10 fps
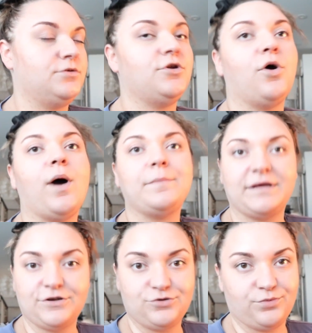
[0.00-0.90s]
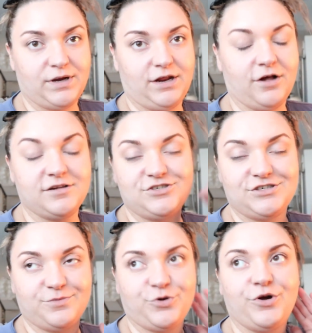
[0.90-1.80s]
No, I'm gonna do radiology
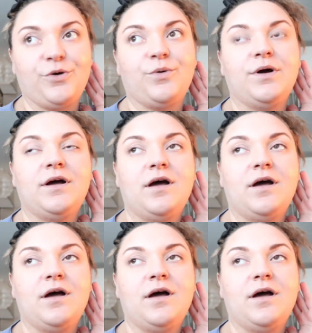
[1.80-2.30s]
tomorrow.